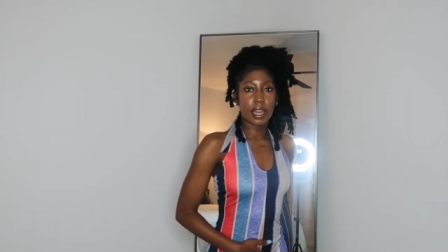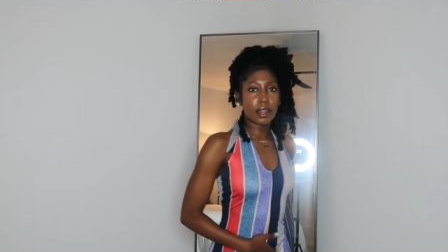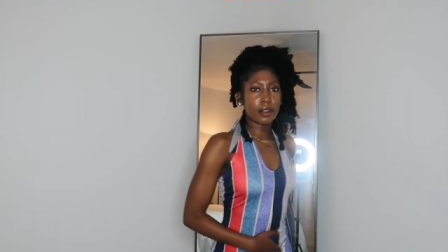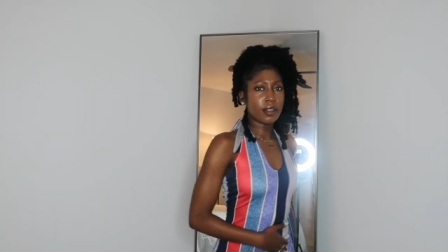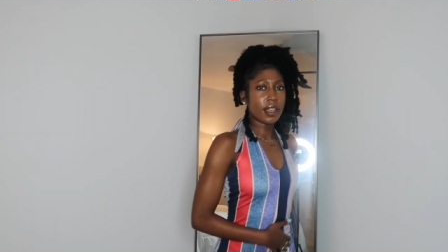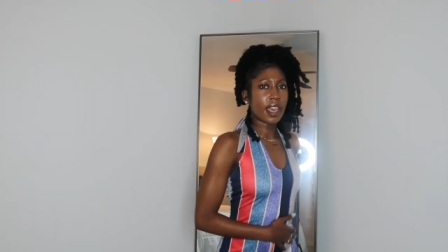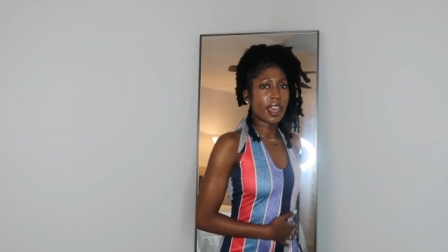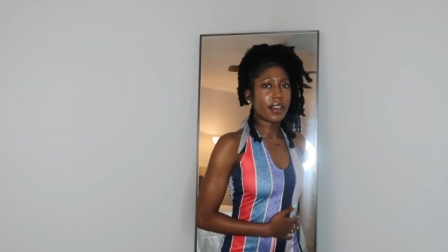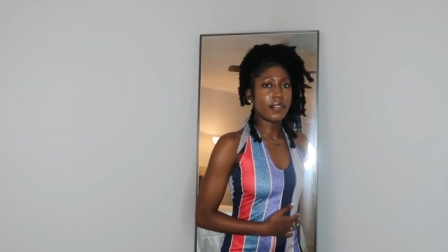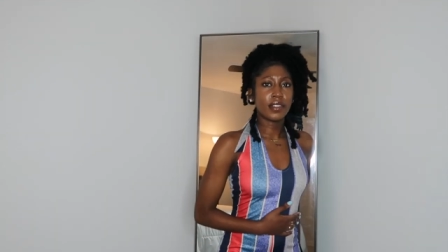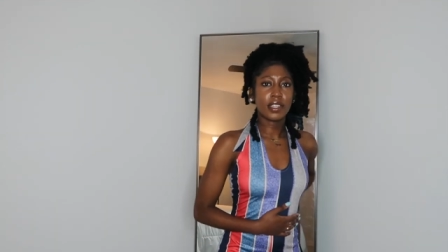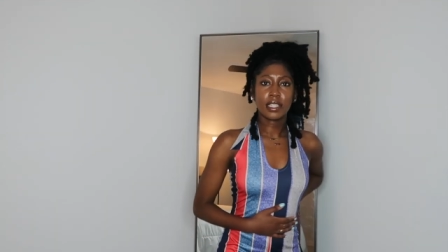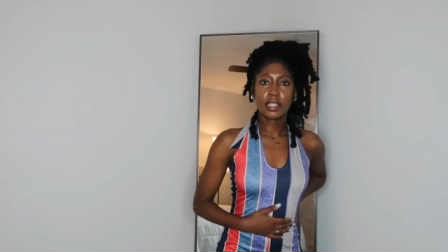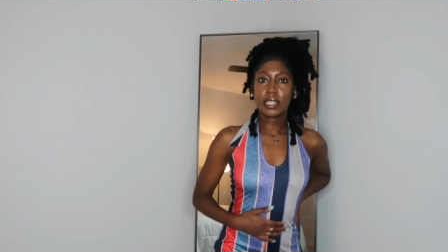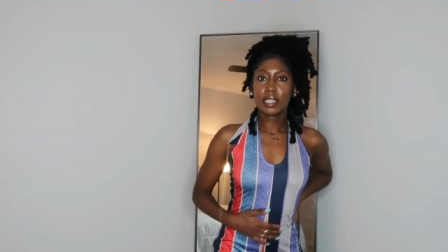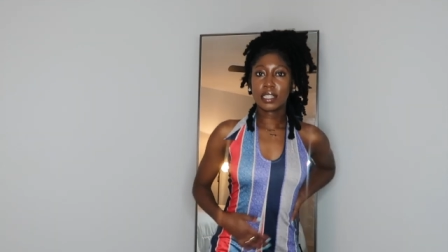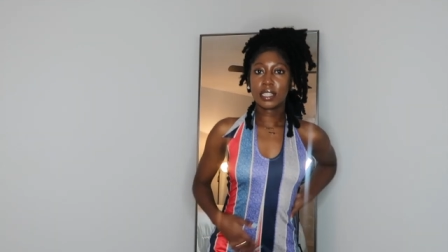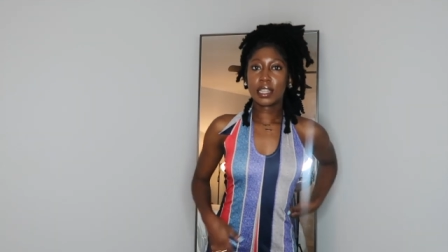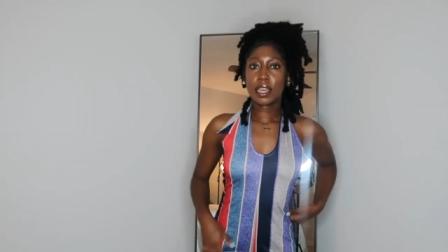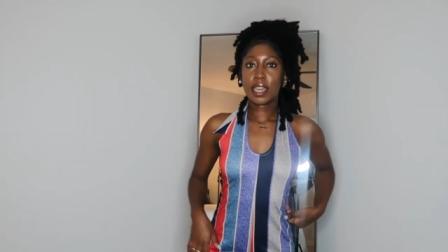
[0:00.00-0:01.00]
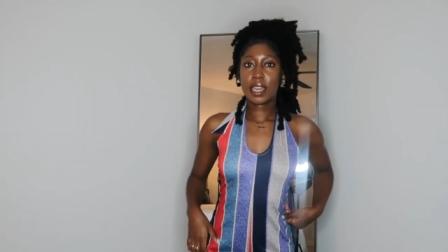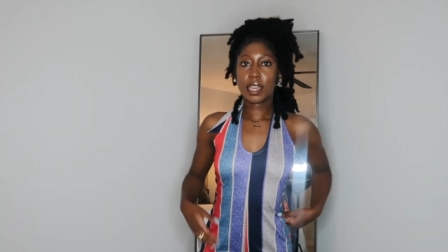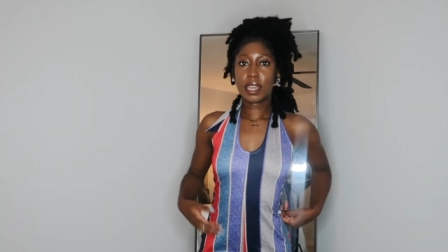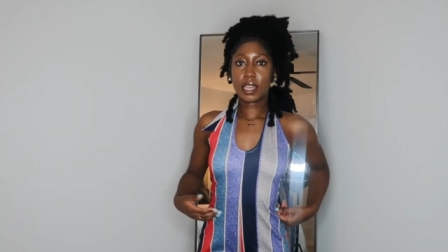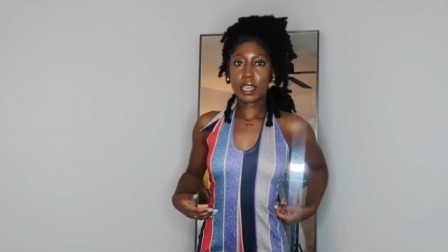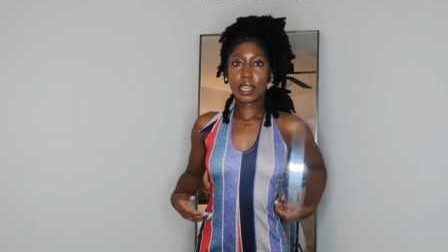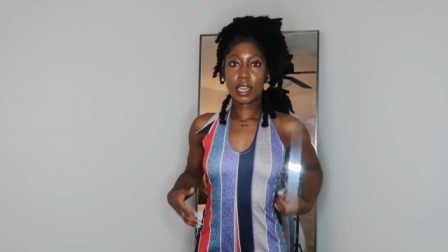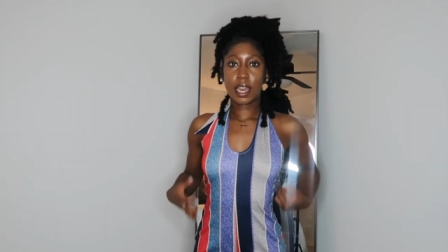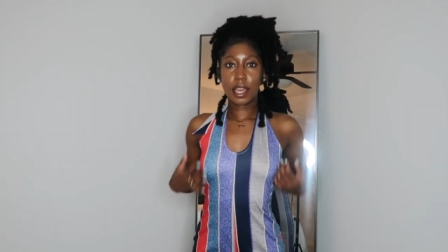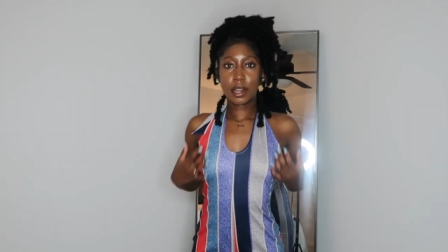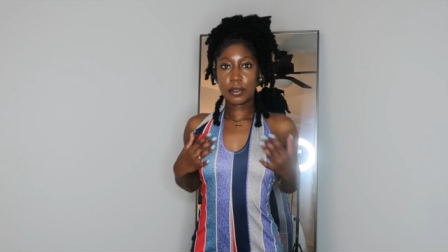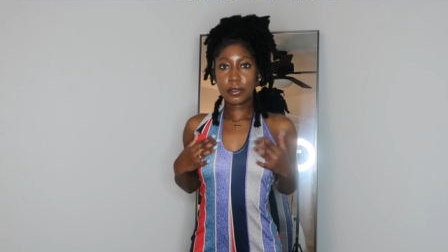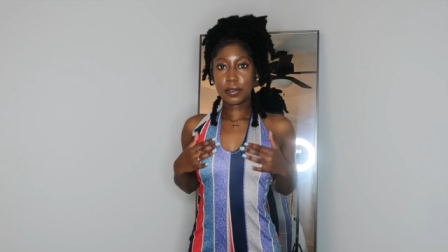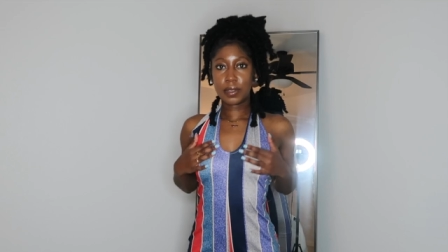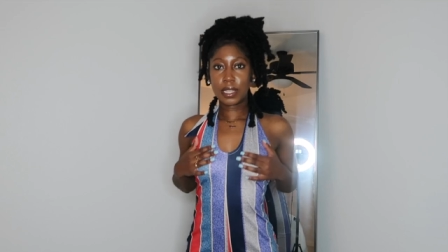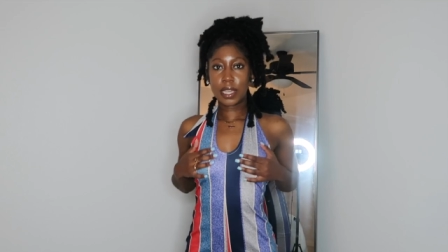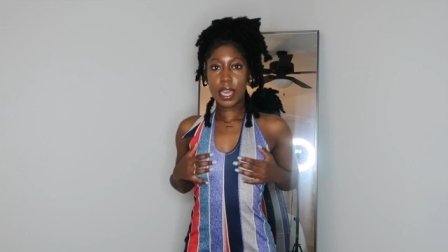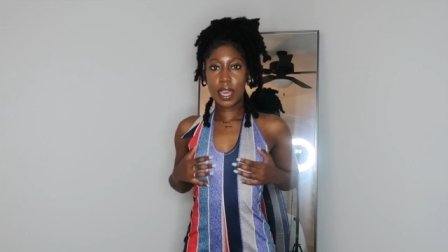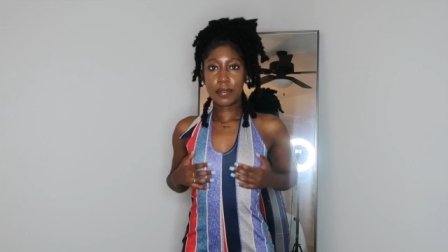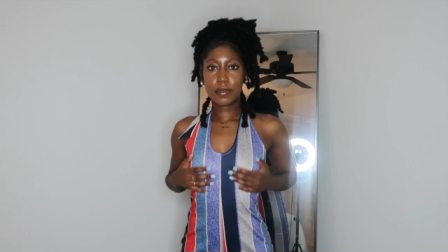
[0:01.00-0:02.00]
I don't have anything like, I don't
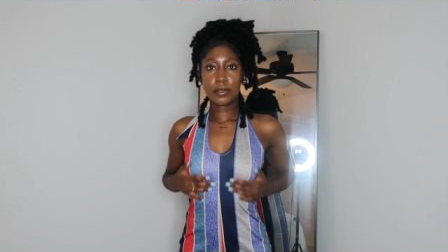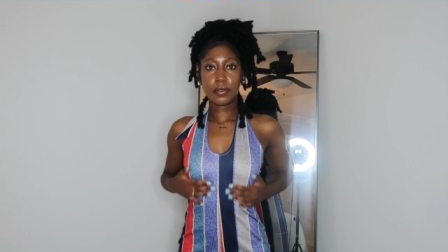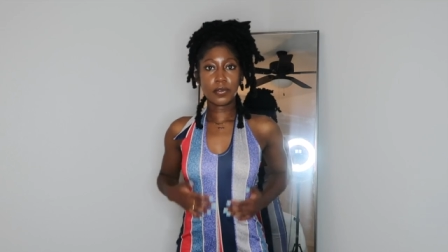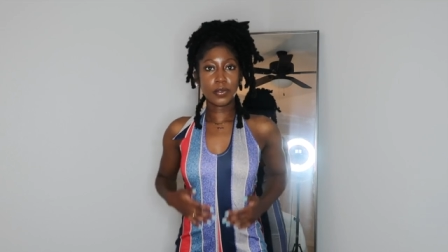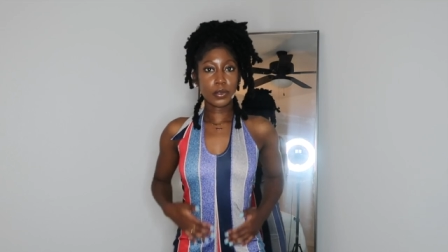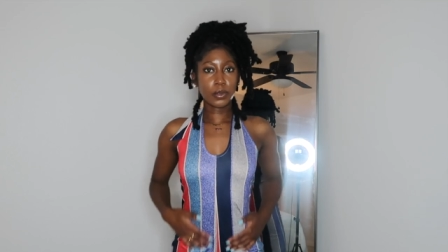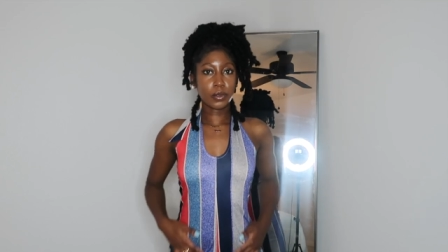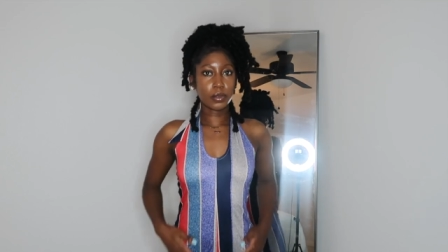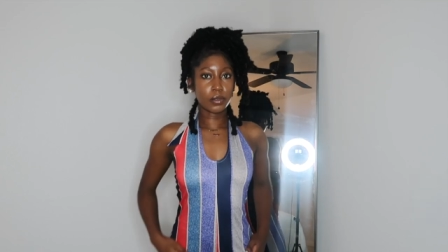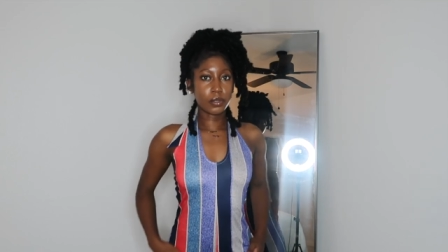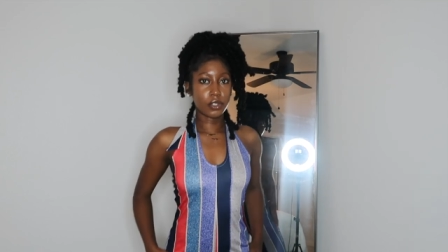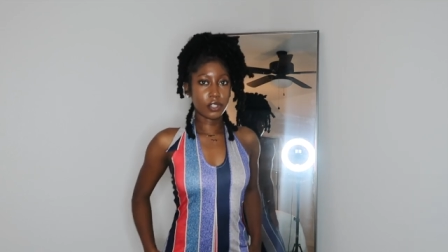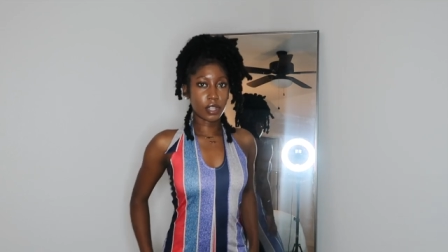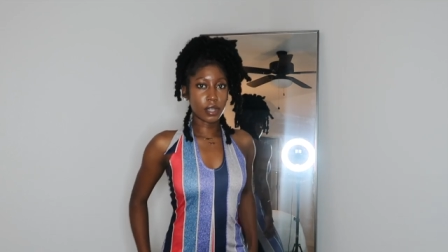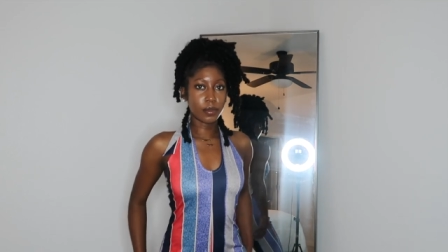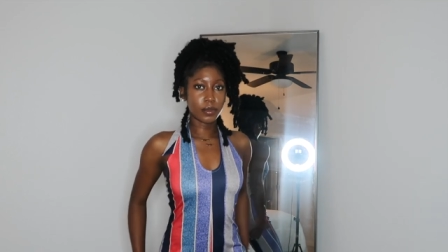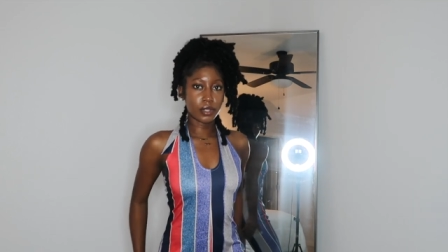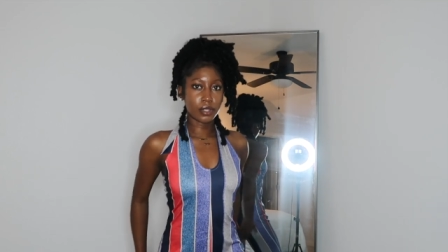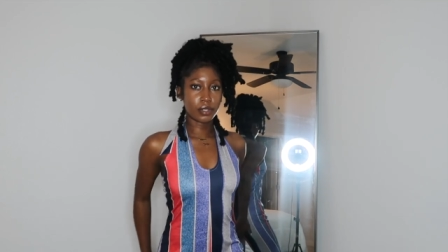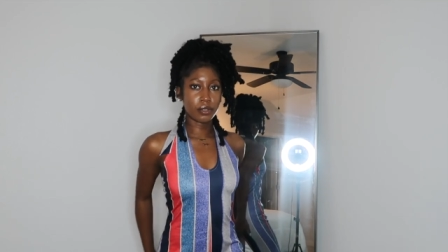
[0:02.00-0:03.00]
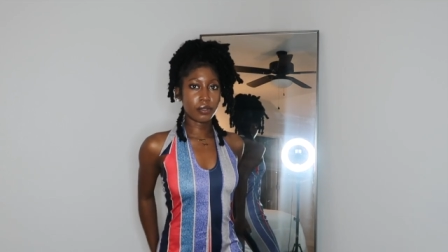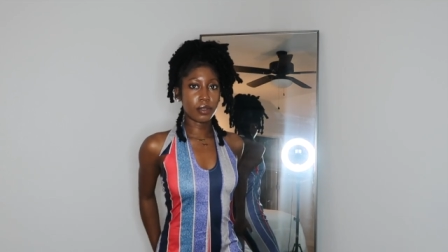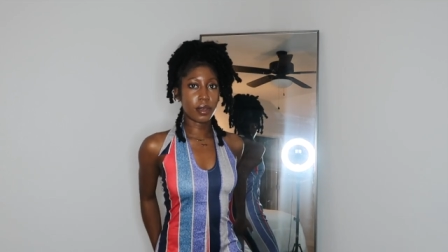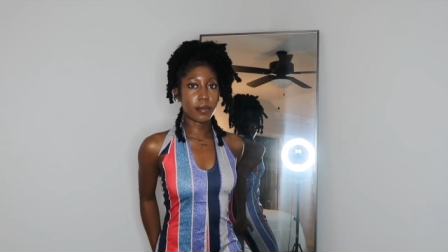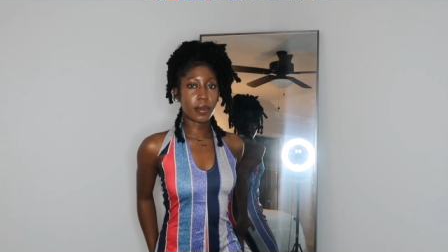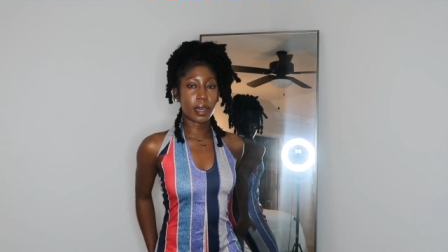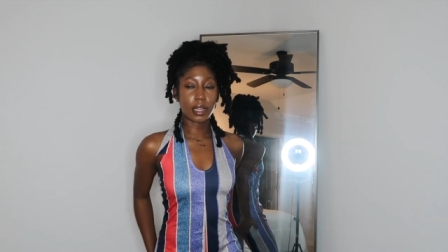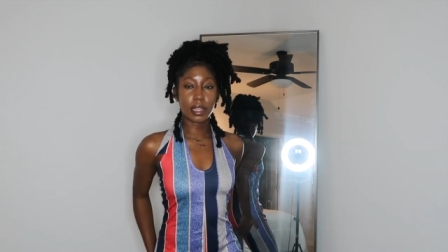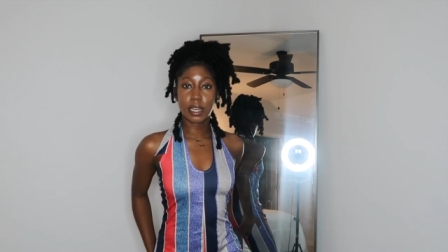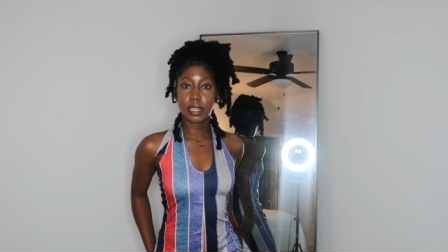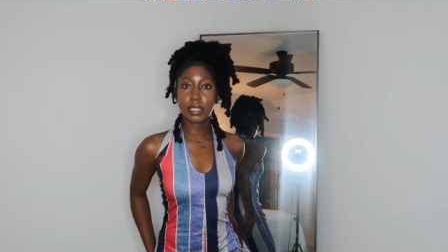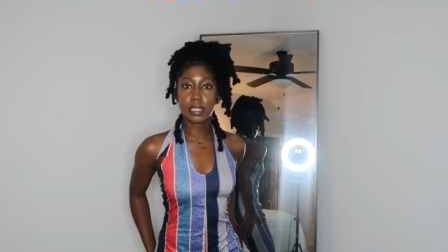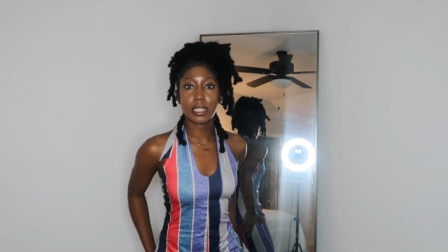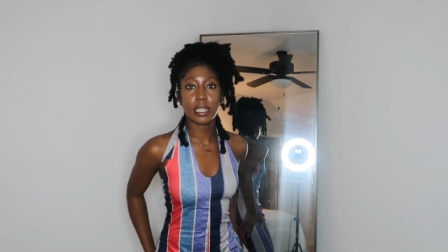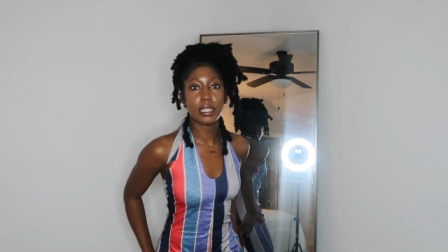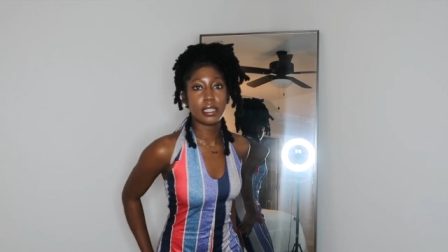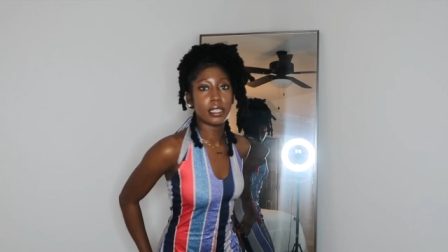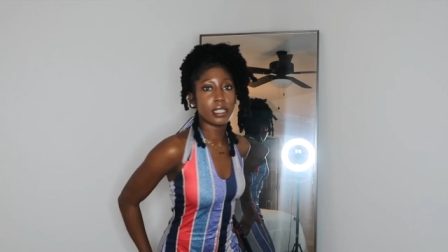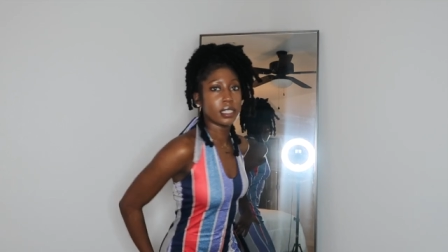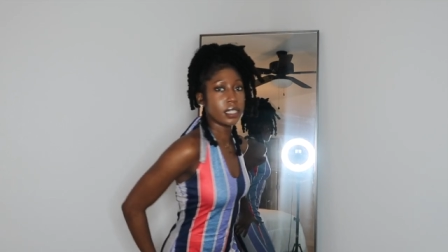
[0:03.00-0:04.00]
really have a full jumpsuit in my closet
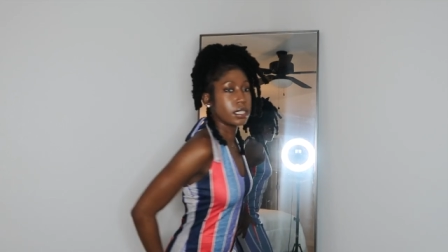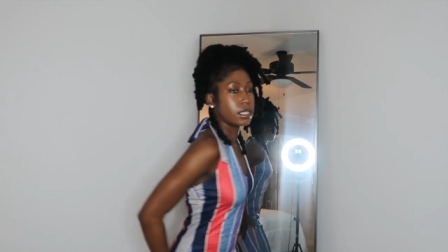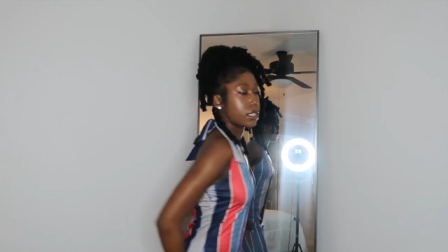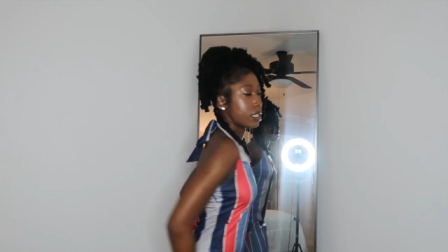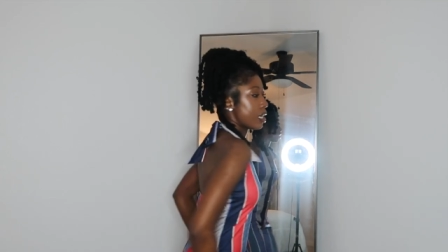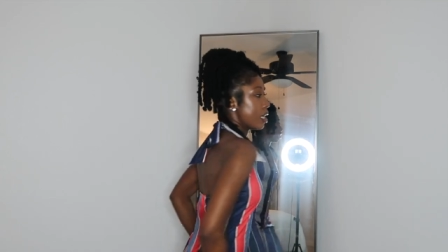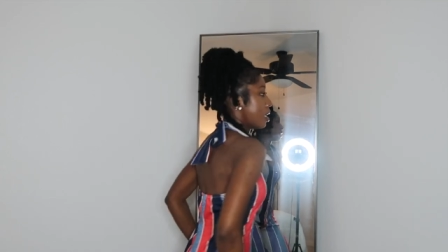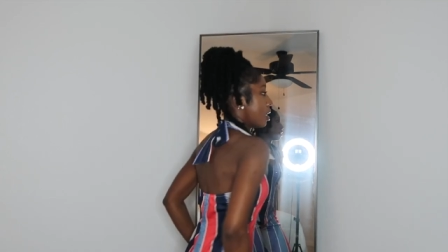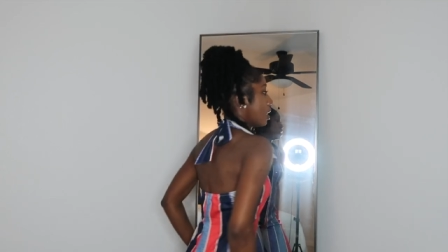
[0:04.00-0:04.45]
like this,